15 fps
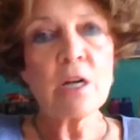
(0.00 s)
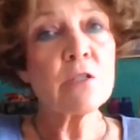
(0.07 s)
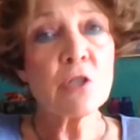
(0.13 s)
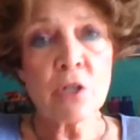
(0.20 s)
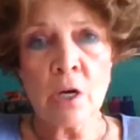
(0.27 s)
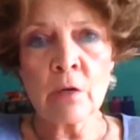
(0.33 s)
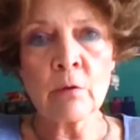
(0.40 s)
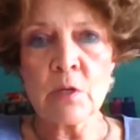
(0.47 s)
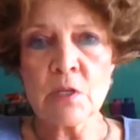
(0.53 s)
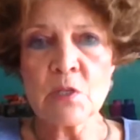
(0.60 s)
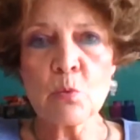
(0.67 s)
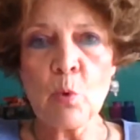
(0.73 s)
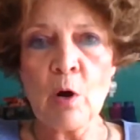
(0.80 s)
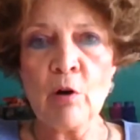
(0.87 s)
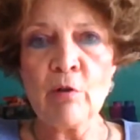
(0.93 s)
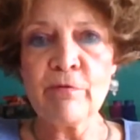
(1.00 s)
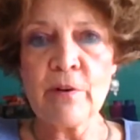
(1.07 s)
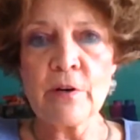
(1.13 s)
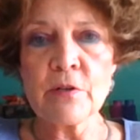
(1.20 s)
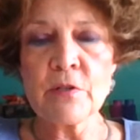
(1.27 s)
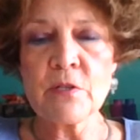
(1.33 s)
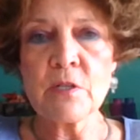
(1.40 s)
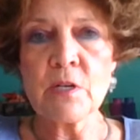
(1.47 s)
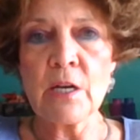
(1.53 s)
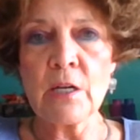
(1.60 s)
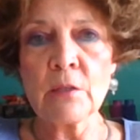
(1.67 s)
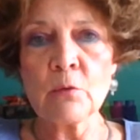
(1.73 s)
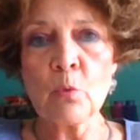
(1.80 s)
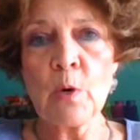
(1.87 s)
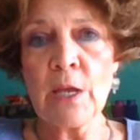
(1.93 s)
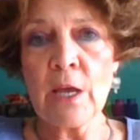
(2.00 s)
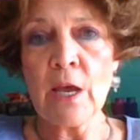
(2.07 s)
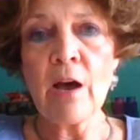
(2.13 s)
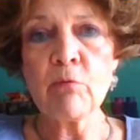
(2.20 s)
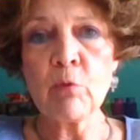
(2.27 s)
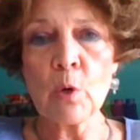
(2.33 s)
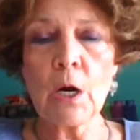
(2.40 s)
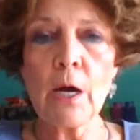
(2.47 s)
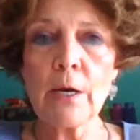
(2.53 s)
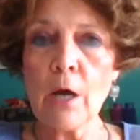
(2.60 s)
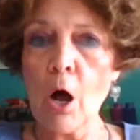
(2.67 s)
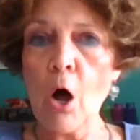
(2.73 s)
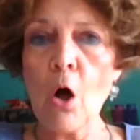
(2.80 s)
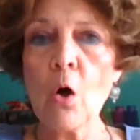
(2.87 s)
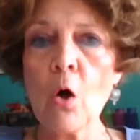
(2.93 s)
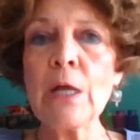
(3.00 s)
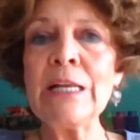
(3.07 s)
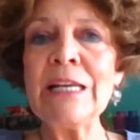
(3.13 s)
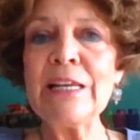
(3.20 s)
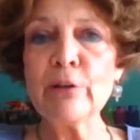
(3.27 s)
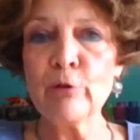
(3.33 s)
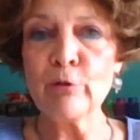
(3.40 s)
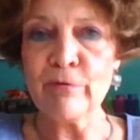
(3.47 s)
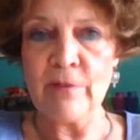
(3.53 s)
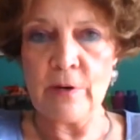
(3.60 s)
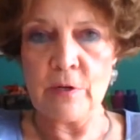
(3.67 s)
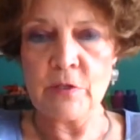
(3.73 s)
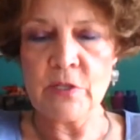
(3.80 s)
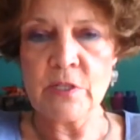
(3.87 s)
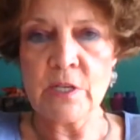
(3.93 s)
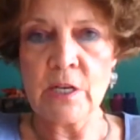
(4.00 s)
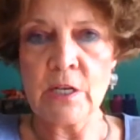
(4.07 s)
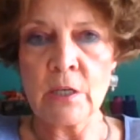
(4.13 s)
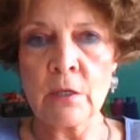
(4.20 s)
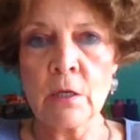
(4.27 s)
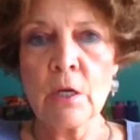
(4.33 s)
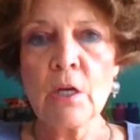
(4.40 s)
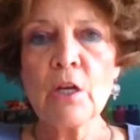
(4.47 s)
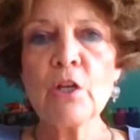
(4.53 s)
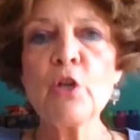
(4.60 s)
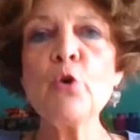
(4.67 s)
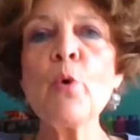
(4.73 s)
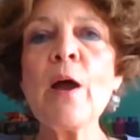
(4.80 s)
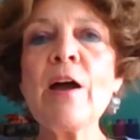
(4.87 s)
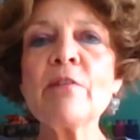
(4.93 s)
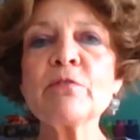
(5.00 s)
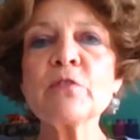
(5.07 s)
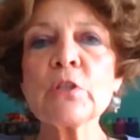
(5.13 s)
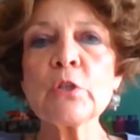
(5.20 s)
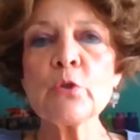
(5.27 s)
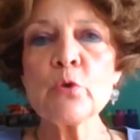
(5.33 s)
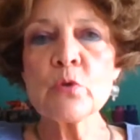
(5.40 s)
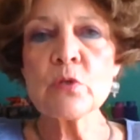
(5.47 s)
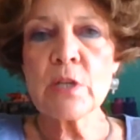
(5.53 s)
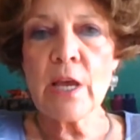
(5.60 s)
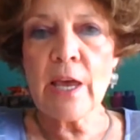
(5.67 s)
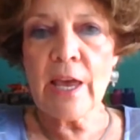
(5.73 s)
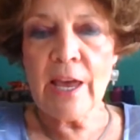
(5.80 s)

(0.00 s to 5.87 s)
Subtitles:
a generous welfare state. We have what I call an ill-fare state. You have to lose